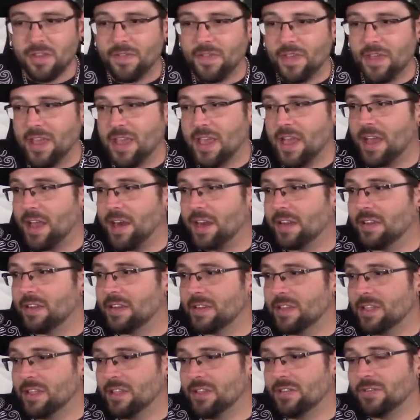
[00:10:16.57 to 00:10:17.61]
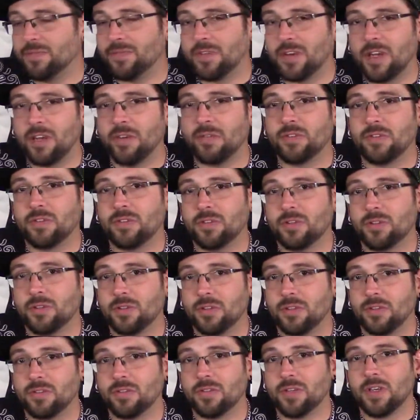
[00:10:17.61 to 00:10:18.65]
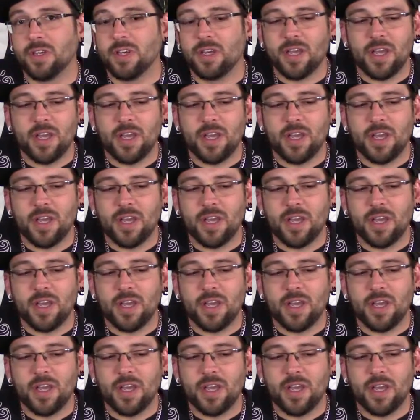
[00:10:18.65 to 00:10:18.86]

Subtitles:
they had at least 5 series